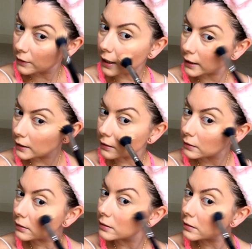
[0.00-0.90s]
That
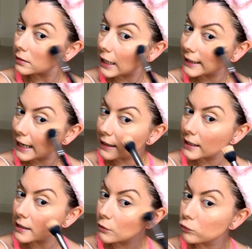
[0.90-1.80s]
is, again,
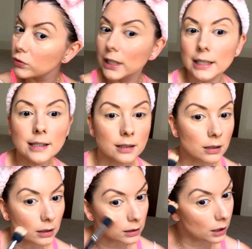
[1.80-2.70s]
it's a really
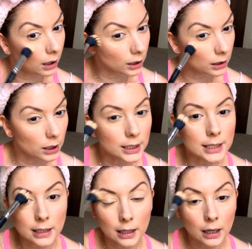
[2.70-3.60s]
subtle highlight